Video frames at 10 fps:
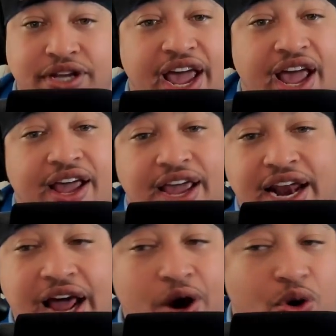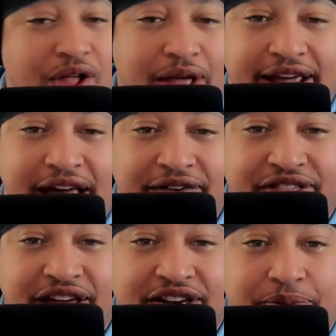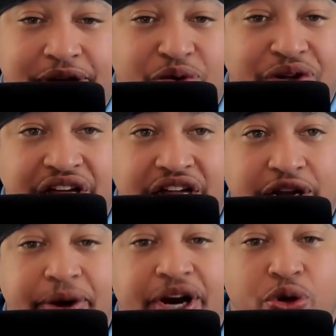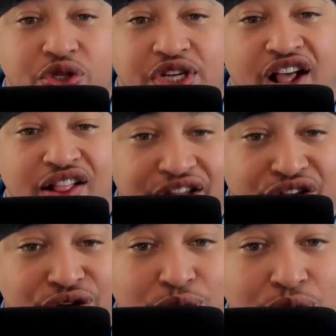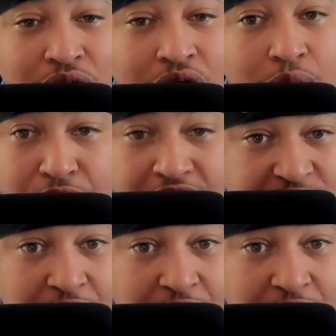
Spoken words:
Yeah, and I don't like having that debate with anybody who's not like you because